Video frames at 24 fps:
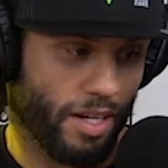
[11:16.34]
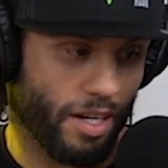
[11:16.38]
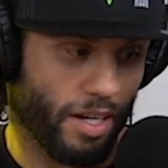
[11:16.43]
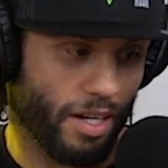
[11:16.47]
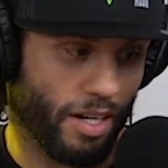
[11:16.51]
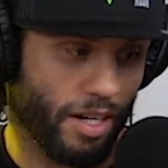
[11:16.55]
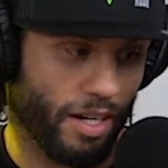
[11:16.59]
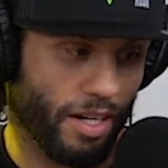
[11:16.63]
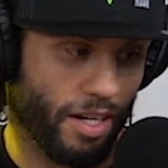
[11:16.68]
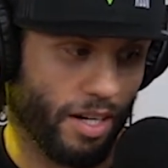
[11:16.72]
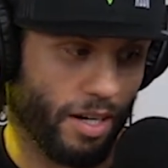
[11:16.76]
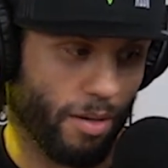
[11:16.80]

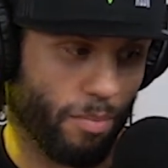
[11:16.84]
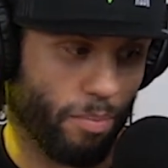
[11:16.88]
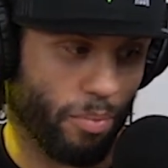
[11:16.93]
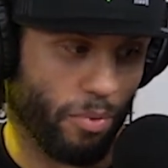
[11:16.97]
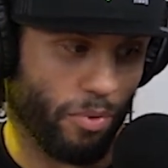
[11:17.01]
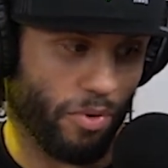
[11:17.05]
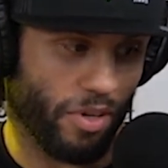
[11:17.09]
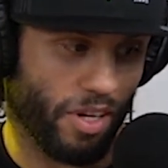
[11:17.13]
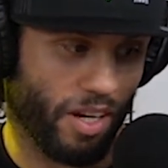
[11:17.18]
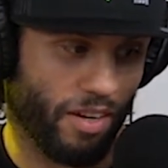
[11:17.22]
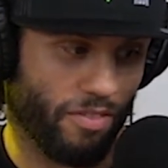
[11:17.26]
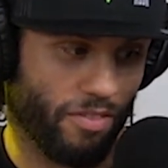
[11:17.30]
TKO.
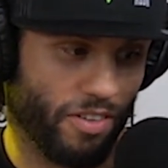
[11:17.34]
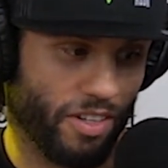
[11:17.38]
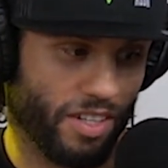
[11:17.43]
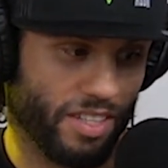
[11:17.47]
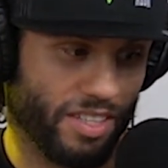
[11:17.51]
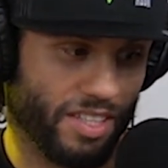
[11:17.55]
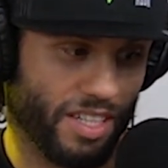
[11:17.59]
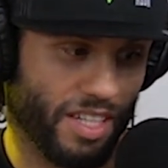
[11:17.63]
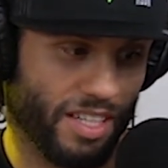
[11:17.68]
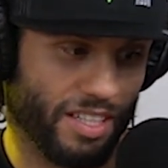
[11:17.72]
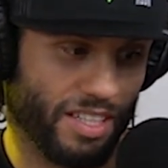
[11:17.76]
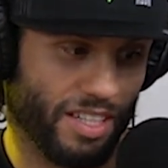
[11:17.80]
Poirier for
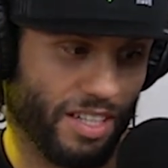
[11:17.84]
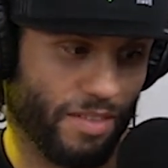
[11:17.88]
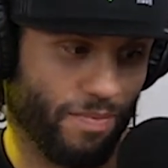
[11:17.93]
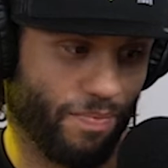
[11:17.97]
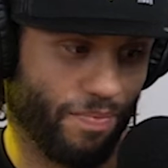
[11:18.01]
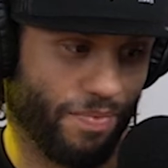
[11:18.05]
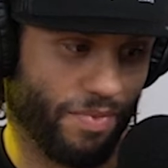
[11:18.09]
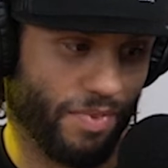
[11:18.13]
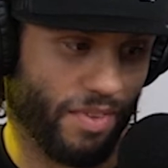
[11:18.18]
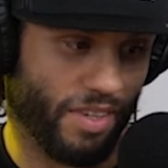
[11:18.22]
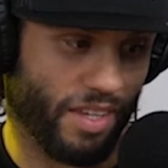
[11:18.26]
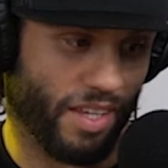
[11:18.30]

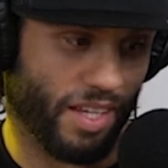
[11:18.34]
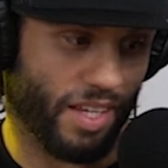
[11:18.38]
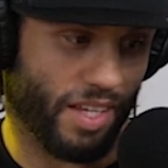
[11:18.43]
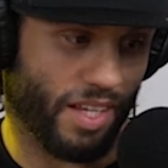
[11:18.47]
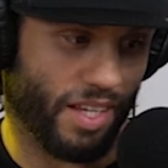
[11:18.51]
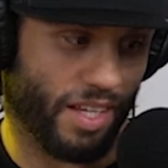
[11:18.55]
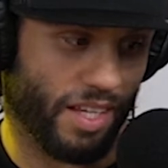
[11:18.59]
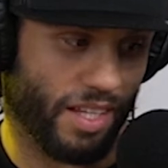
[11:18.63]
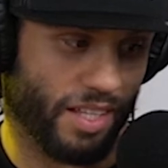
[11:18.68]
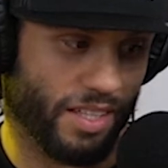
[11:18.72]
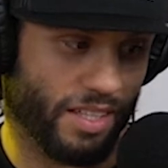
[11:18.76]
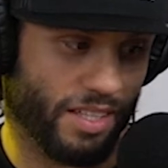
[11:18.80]
decision
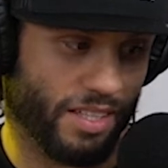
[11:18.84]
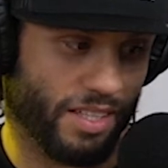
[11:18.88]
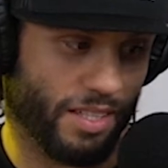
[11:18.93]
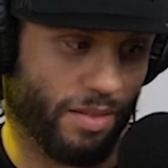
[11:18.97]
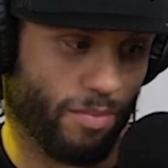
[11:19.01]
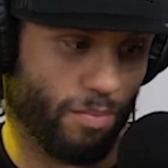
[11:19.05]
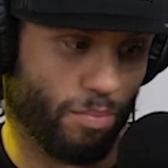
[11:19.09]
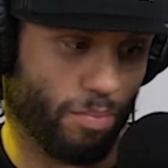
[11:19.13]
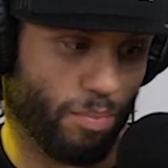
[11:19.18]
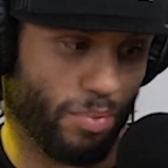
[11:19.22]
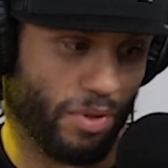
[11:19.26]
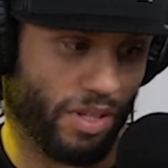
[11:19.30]
is
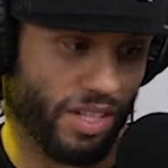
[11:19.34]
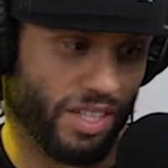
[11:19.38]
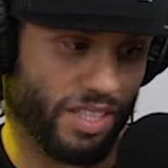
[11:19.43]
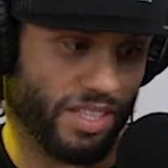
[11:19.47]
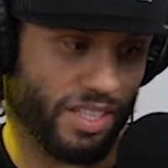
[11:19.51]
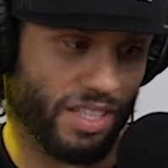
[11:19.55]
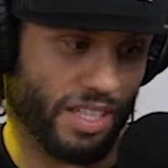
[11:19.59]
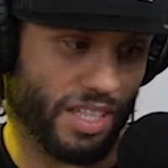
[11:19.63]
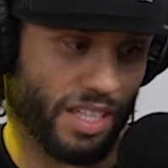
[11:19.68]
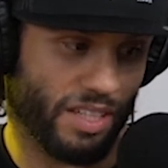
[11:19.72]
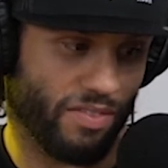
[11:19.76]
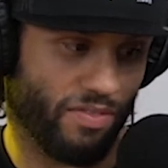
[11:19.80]
plus
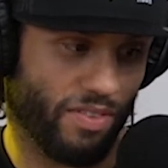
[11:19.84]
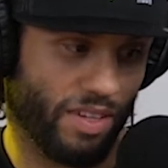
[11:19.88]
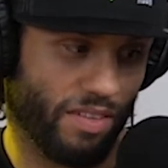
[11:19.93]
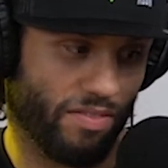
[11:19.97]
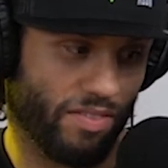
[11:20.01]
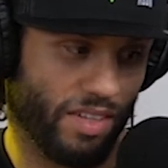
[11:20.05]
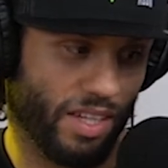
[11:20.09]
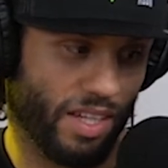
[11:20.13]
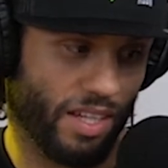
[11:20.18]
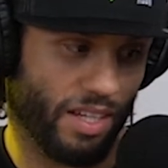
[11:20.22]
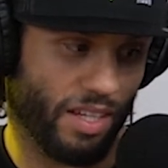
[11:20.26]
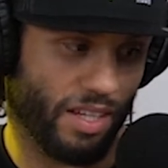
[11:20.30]

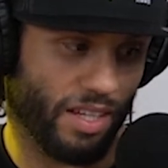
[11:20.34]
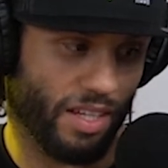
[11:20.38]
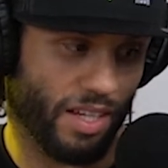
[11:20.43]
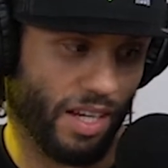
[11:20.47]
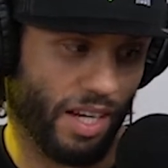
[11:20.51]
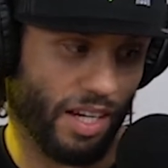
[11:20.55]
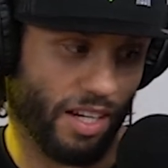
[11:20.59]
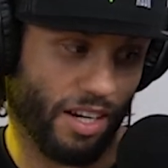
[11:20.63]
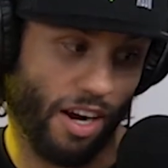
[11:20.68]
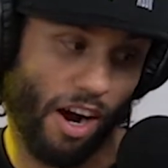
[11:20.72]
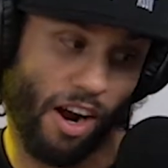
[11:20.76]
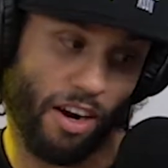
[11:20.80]
650,
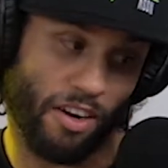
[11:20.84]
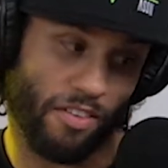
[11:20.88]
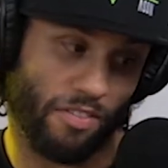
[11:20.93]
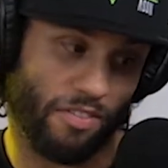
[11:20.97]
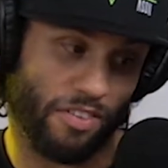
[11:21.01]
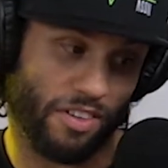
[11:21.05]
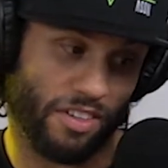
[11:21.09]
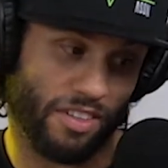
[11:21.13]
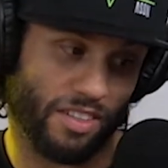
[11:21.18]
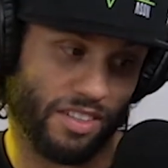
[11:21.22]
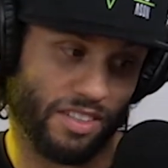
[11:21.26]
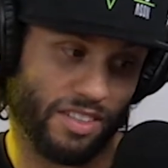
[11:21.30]
and Conor for
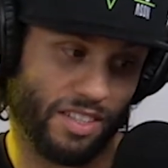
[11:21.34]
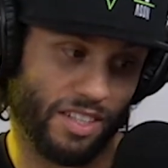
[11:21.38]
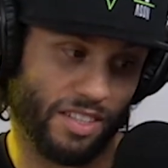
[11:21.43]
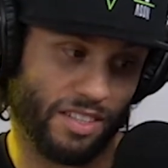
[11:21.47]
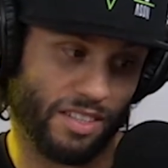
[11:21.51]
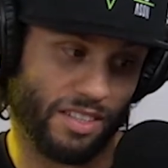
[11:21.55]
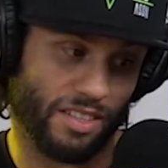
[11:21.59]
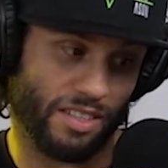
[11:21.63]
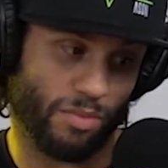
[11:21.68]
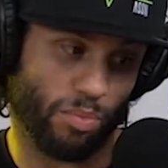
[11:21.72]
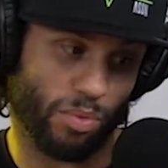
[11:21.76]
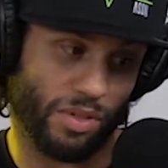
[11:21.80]

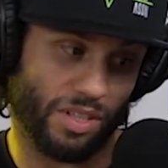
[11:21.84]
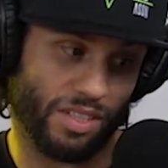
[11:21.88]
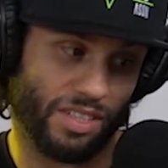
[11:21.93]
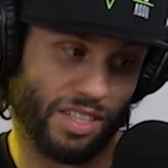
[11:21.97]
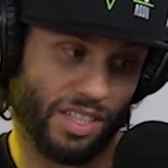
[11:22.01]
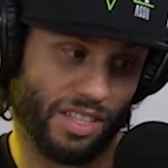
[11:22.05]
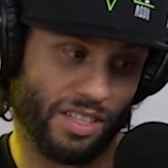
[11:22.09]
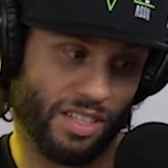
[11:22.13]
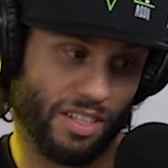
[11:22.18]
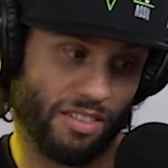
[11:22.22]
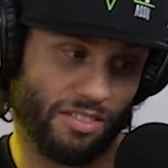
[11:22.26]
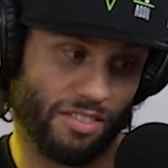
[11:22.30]
decisions plus
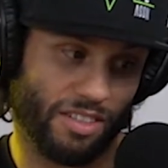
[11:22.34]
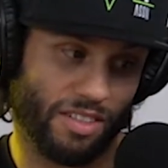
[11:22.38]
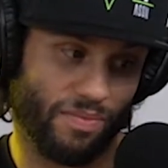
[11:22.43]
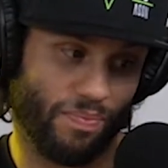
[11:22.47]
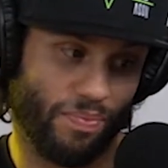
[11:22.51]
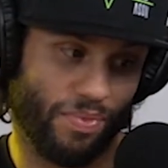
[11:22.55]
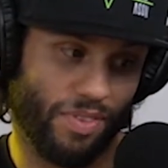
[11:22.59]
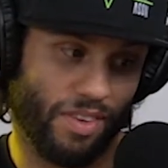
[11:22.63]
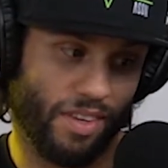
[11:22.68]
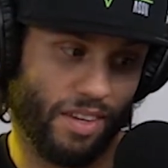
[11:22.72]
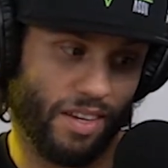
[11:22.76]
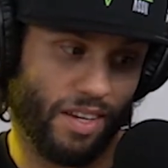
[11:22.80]
600.
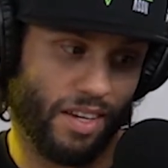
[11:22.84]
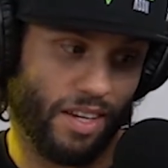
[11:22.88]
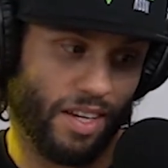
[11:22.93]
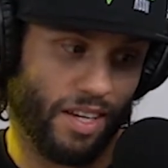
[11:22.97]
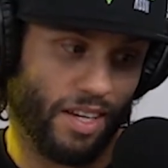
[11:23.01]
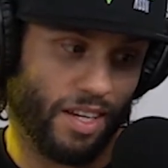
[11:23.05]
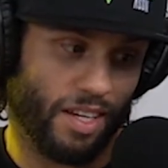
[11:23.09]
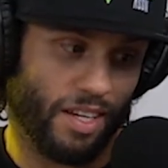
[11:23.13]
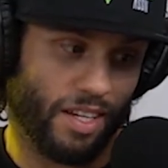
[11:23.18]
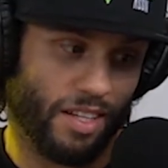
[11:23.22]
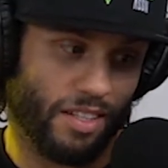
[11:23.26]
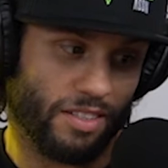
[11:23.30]

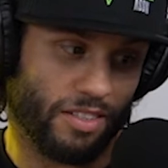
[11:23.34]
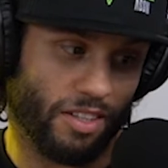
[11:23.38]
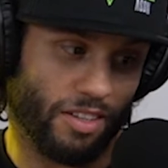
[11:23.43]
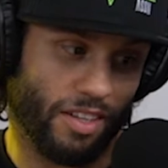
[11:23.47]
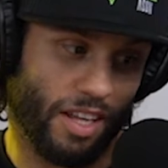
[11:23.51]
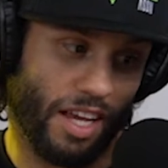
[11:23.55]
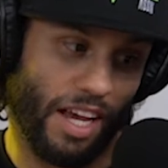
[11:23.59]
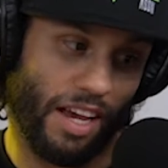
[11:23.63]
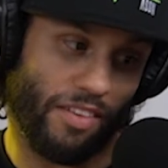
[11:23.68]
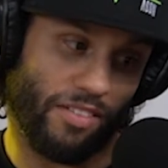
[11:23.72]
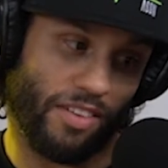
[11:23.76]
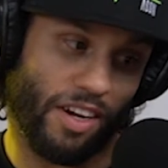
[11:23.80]
So they
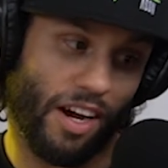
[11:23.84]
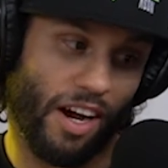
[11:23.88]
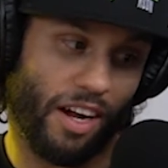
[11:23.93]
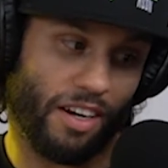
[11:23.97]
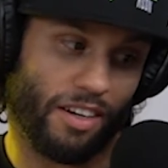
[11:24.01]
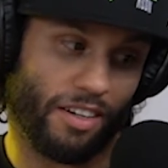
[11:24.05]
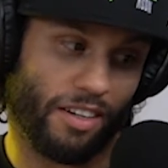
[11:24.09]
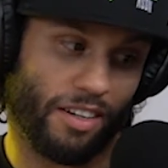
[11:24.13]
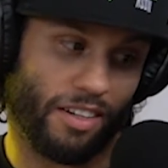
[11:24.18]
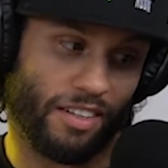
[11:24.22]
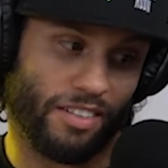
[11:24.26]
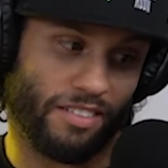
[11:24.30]
have
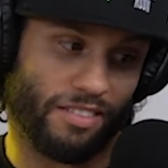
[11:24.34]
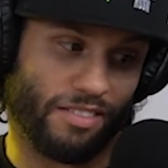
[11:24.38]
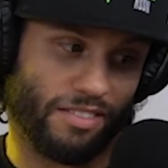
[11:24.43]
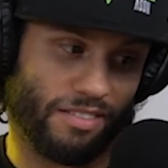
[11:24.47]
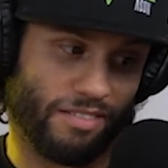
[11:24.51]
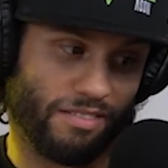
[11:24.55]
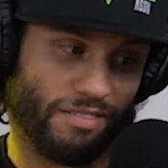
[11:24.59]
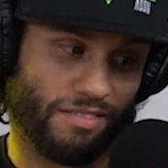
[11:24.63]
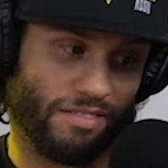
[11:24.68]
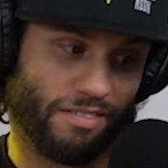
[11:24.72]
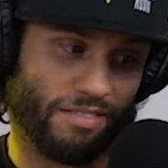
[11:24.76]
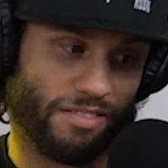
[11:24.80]
Conor
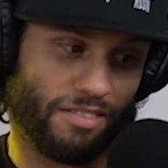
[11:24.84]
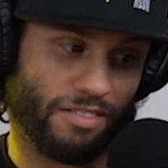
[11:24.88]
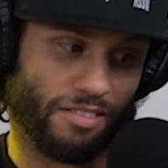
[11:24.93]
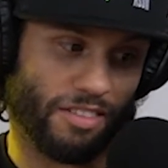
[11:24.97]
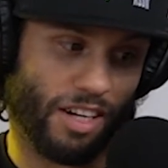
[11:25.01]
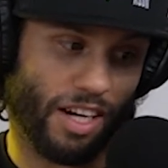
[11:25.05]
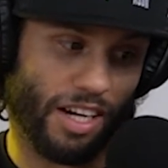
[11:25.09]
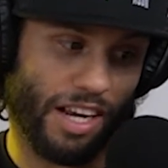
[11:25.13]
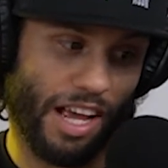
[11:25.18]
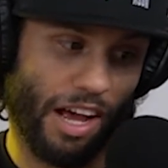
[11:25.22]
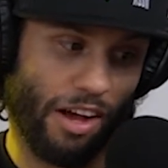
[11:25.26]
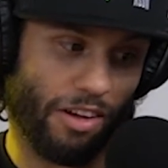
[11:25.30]

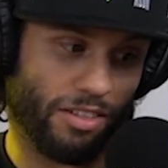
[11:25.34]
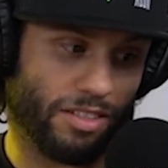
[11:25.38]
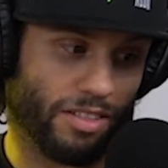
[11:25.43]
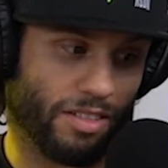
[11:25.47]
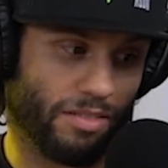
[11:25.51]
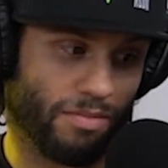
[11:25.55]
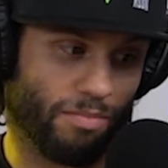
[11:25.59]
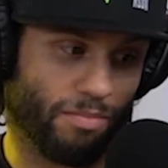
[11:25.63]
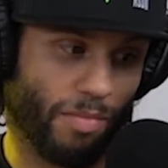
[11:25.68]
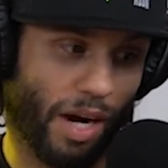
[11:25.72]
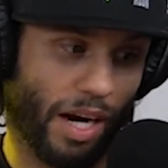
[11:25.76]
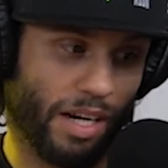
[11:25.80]
right now is
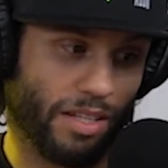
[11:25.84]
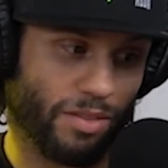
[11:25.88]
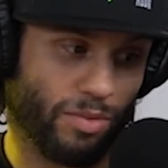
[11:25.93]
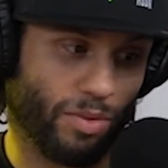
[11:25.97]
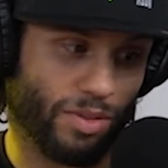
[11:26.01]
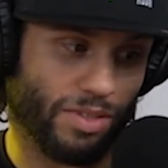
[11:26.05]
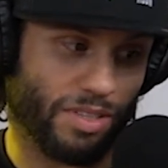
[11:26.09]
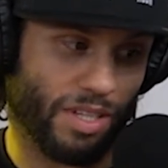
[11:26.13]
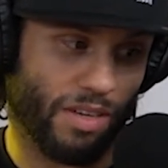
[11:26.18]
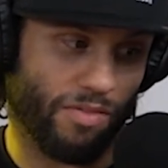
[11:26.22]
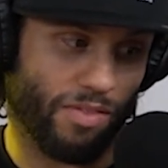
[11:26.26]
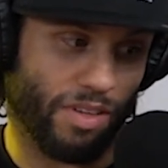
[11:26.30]
minus
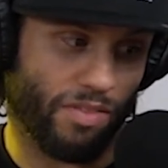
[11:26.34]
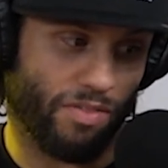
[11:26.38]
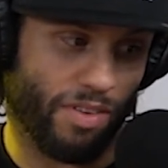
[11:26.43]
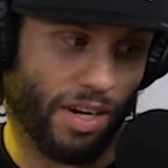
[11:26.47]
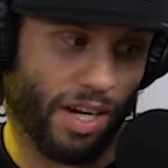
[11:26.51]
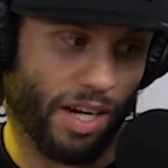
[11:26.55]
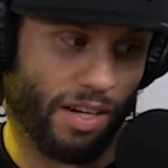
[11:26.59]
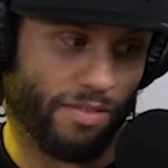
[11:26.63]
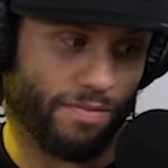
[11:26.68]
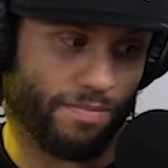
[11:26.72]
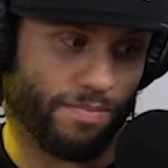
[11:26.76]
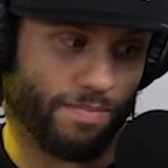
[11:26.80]

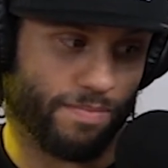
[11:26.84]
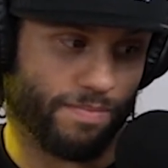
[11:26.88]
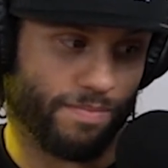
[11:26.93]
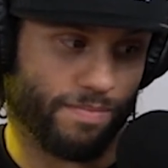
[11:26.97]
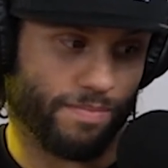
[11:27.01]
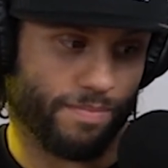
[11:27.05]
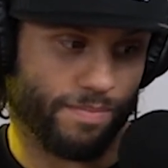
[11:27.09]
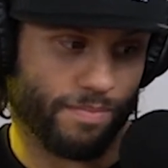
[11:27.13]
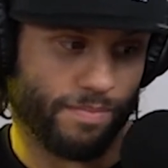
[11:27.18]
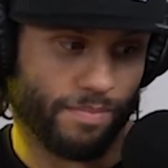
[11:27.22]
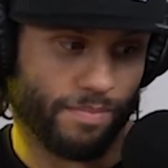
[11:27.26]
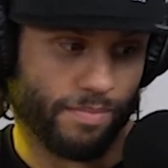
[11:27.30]
175,
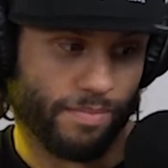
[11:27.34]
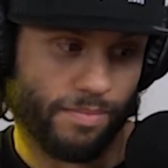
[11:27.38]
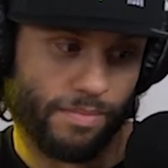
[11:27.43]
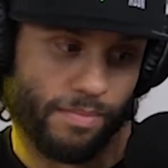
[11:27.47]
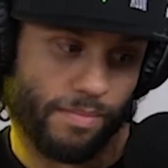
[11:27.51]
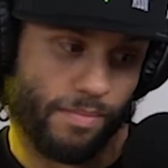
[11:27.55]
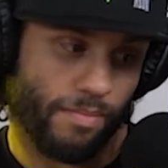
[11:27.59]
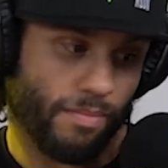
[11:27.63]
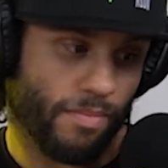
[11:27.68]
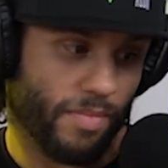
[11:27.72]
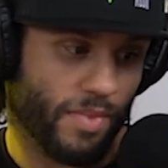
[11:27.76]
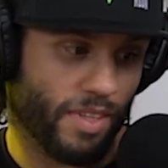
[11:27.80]

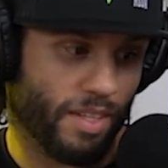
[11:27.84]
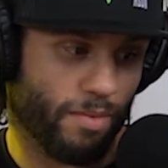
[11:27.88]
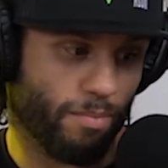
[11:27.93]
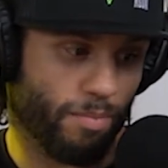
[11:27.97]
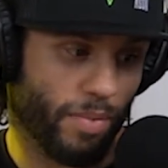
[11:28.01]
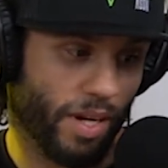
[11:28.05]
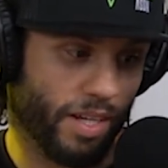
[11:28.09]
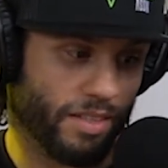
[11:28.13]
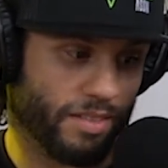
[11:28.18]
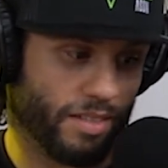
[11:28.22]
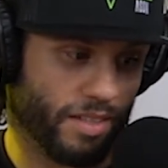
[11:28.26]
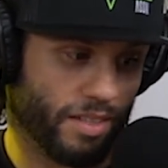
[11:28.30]

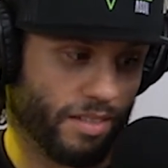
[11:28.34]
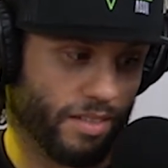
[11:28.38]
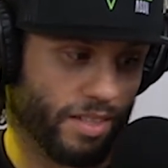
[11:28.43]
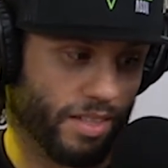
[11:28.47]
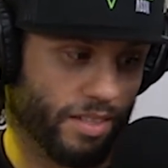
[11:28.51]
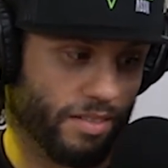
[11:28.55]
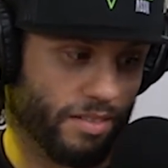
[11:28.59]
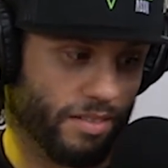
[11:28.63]
basically.